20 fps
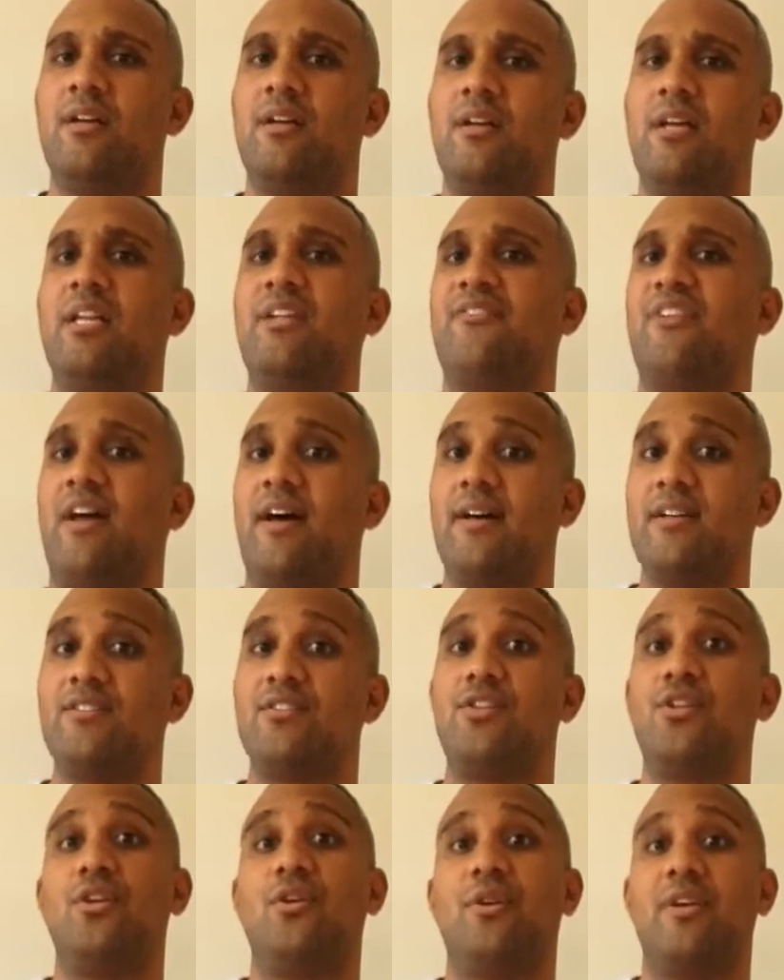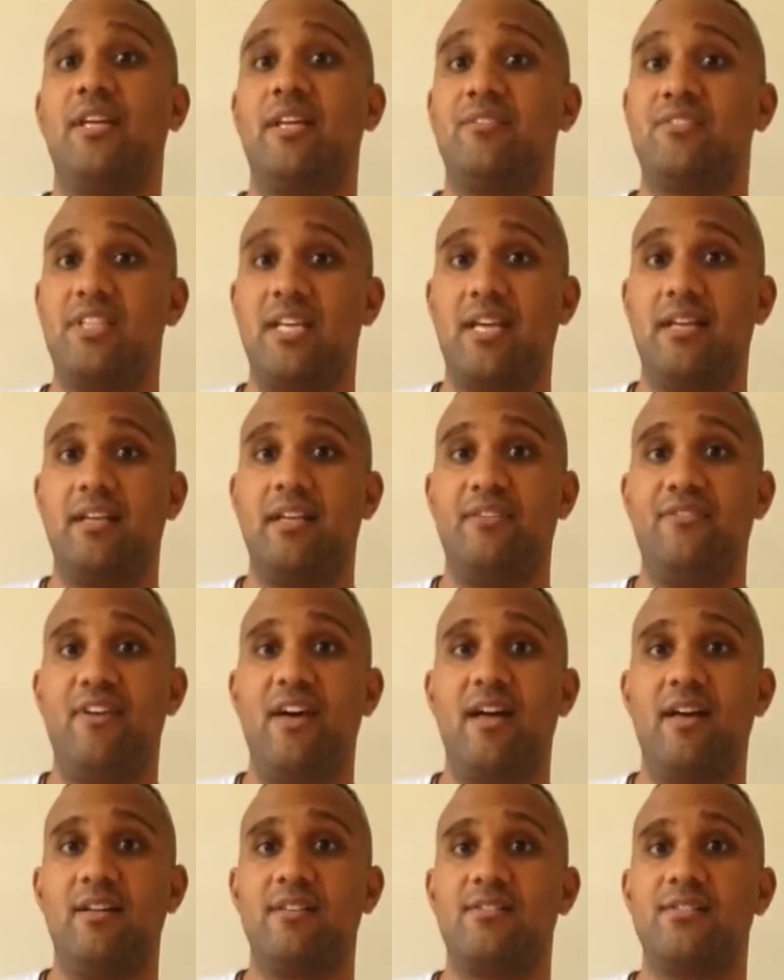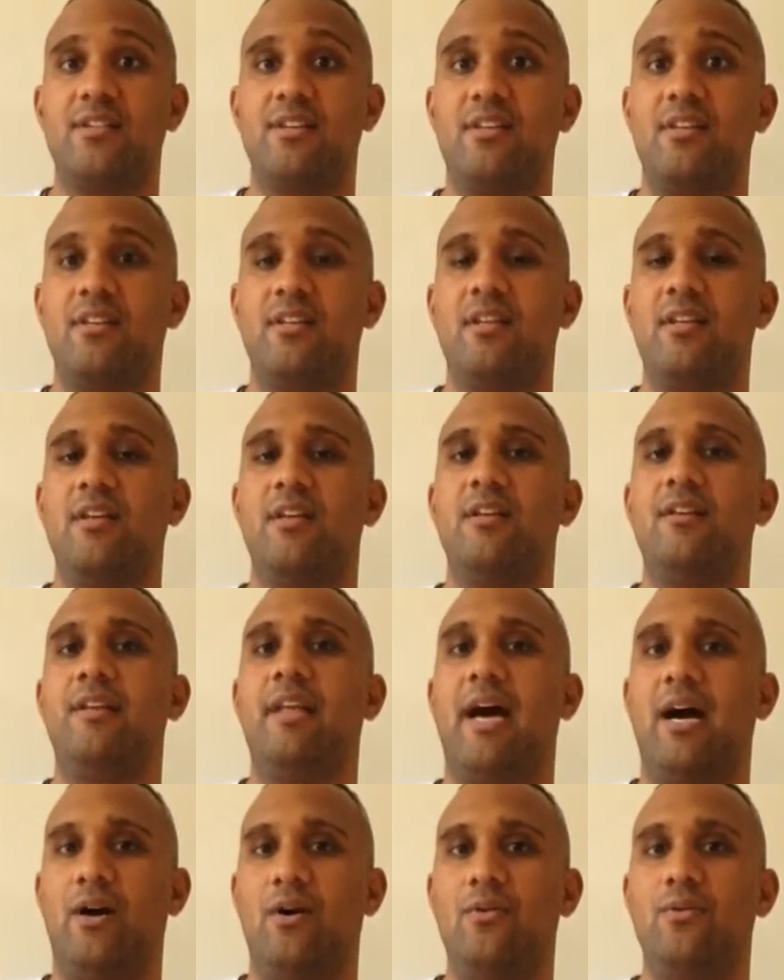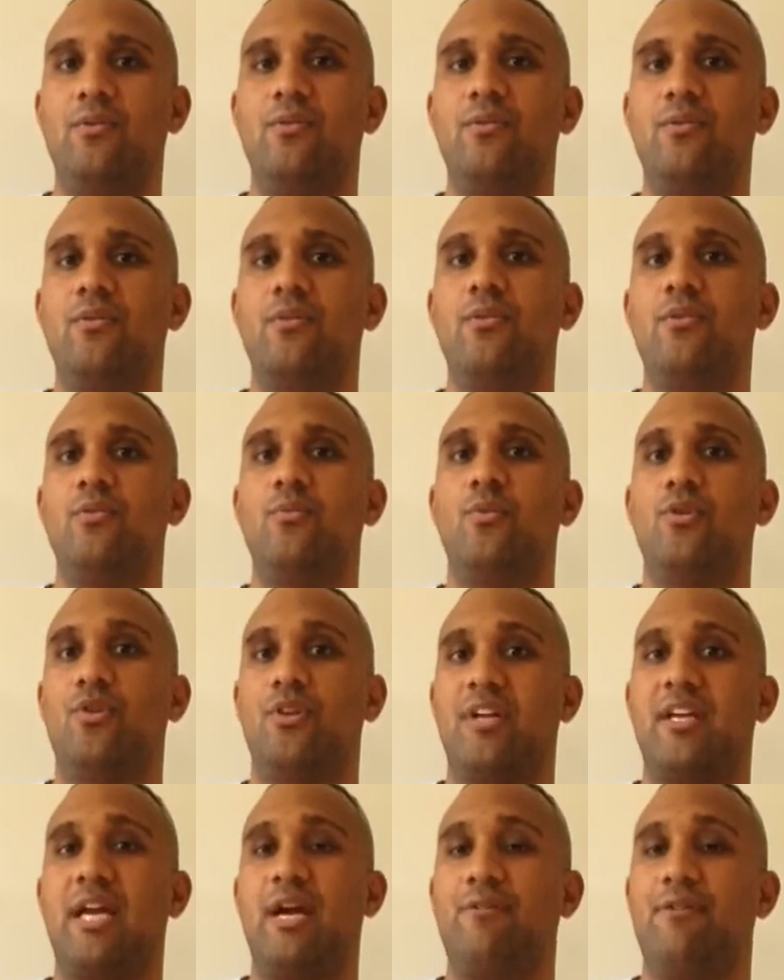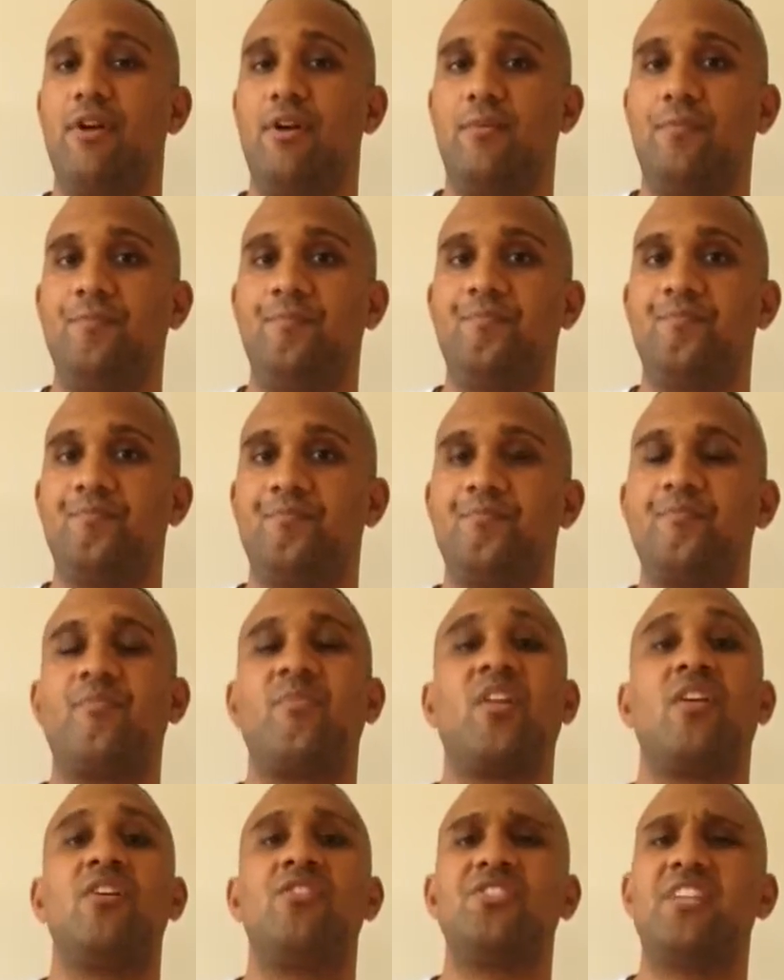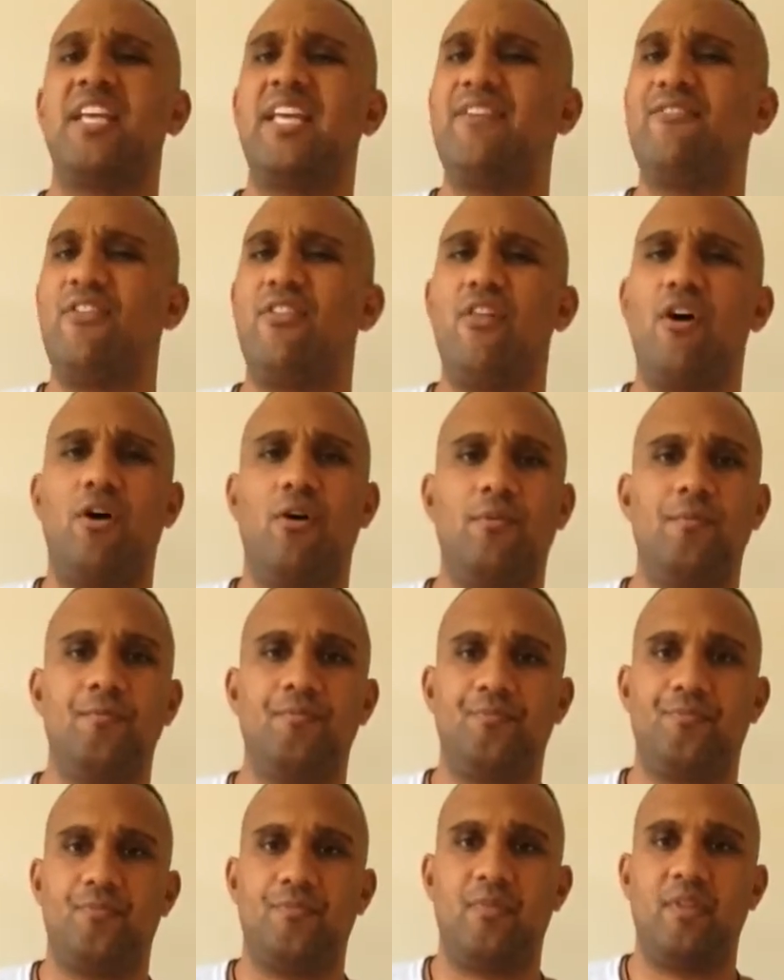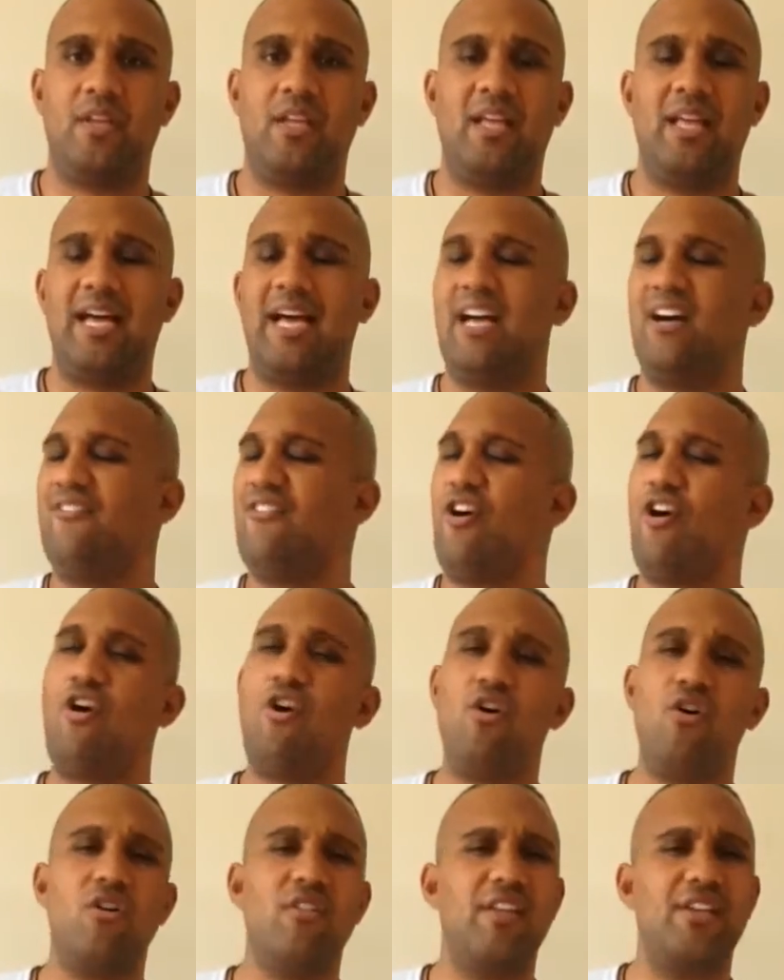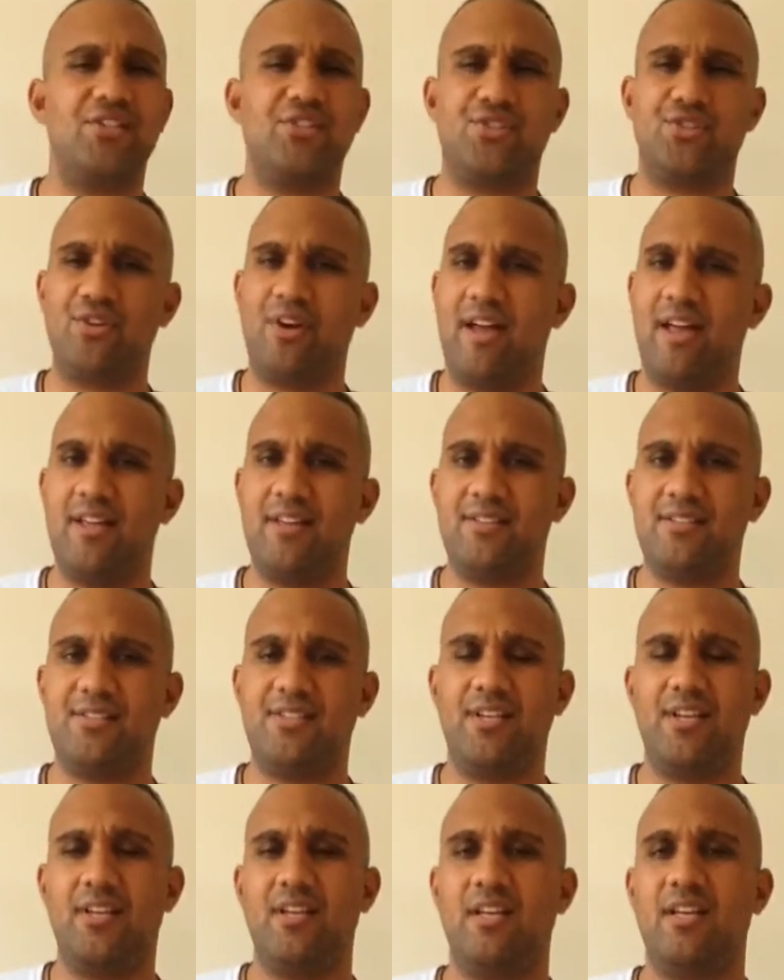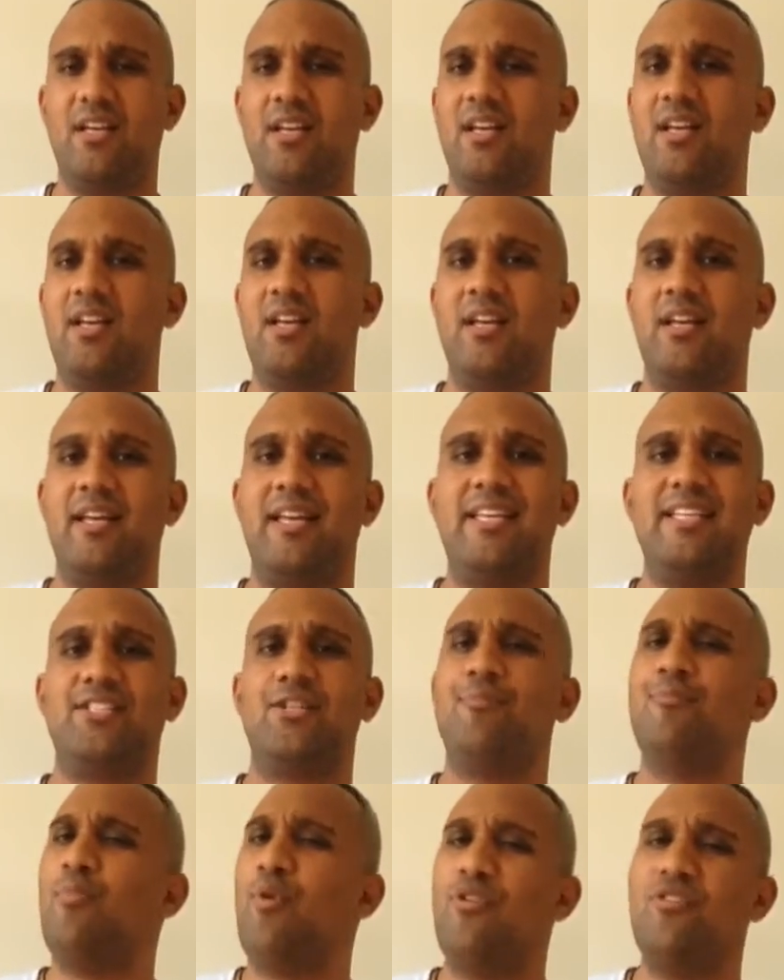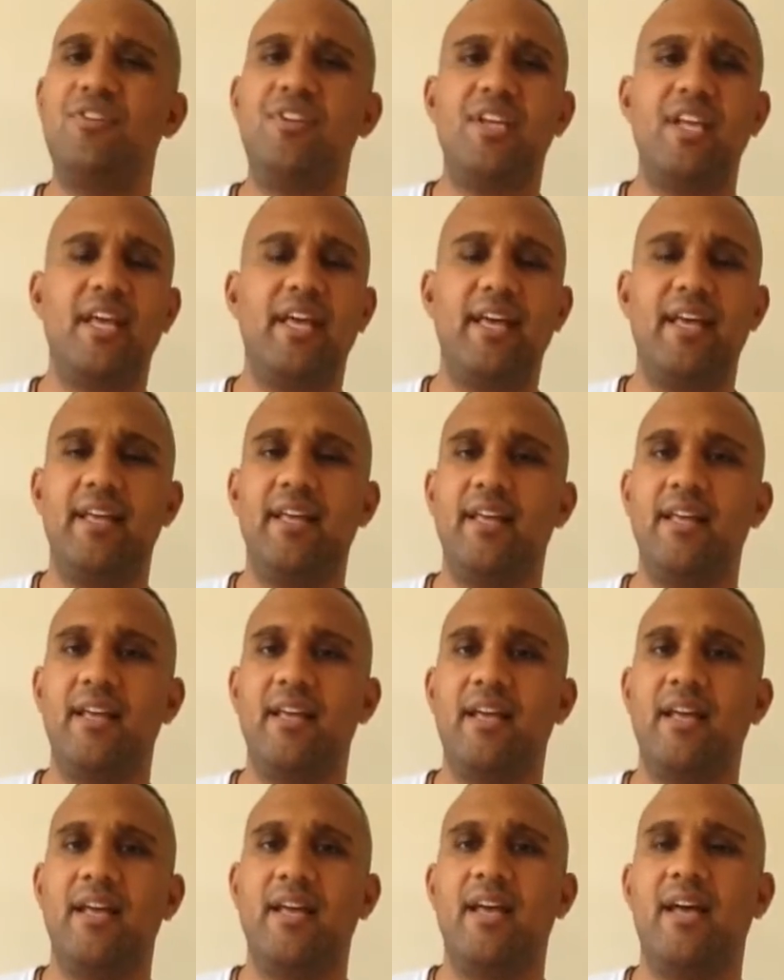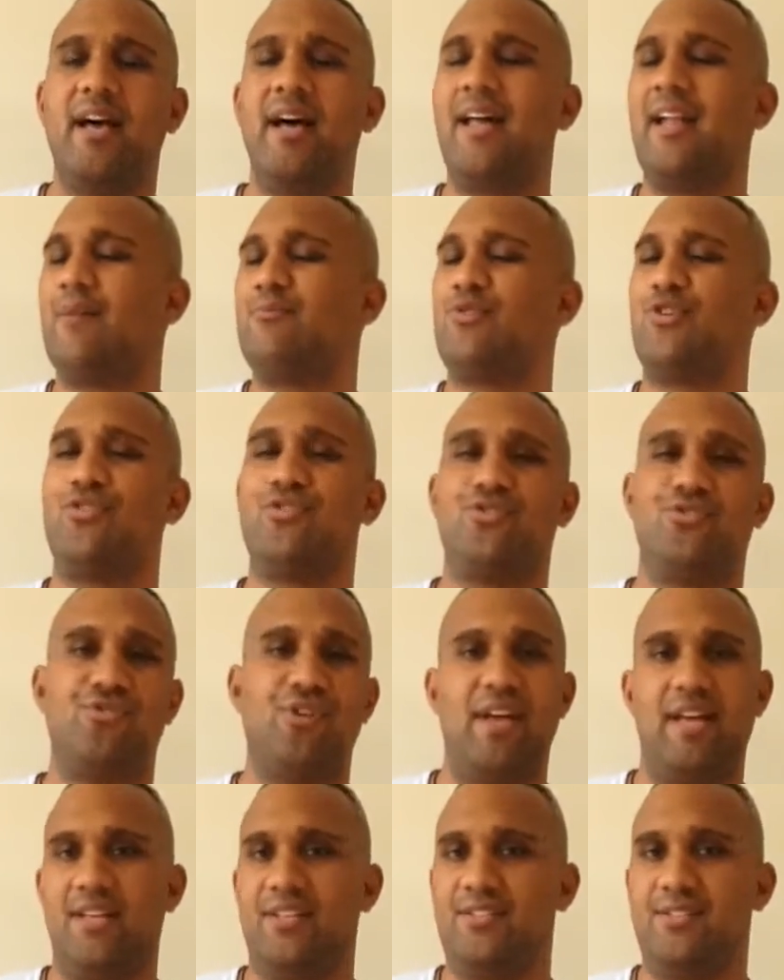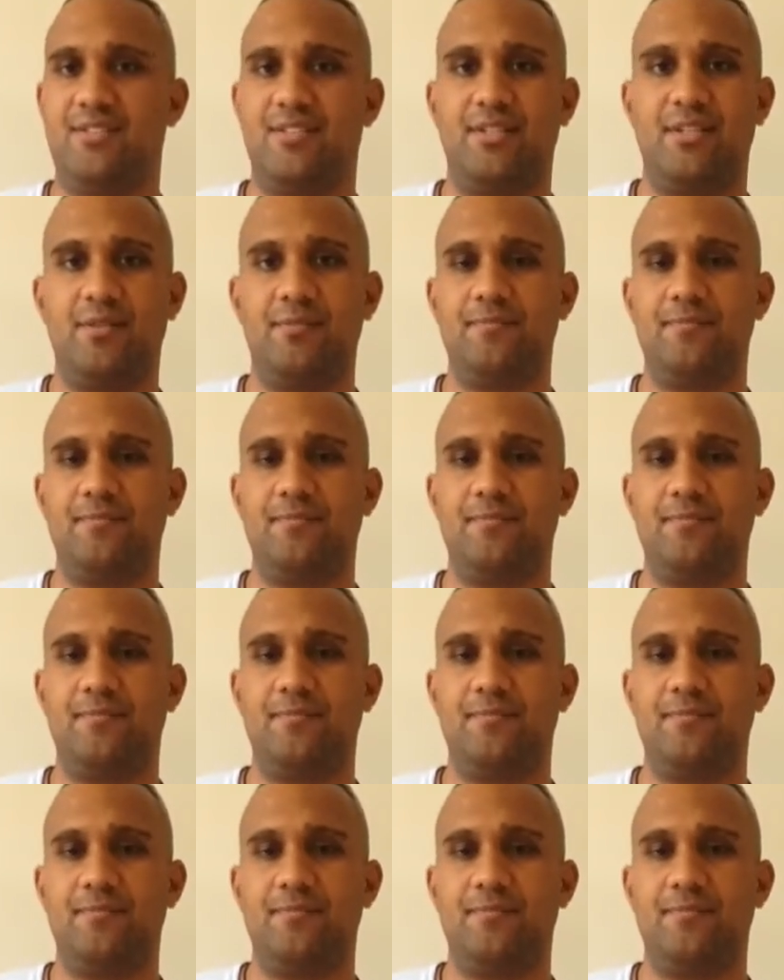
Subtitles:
And if it has, you know EFT had an effect. Now, we're going to carry on. So even though I have all this stress, it's a Monday and I'm just stressed,